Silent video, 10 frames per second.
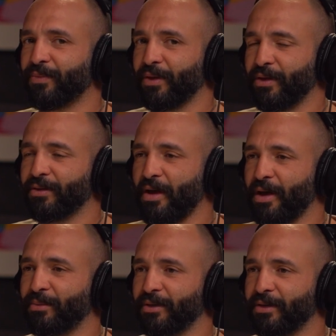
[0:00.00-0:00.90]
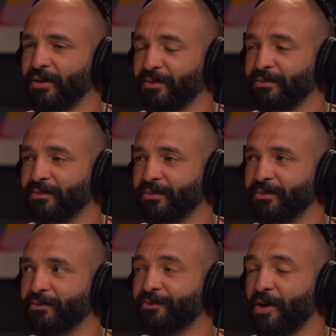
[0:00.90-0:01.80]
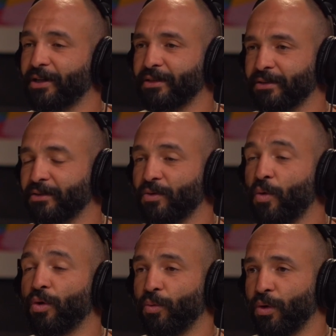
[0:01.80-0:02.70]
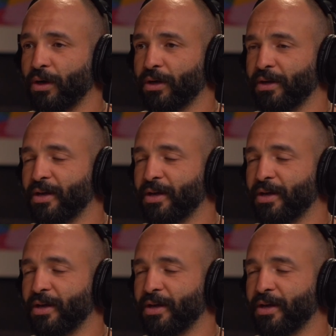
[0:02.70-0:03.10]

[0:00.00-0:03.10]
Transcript: the time to fight or work,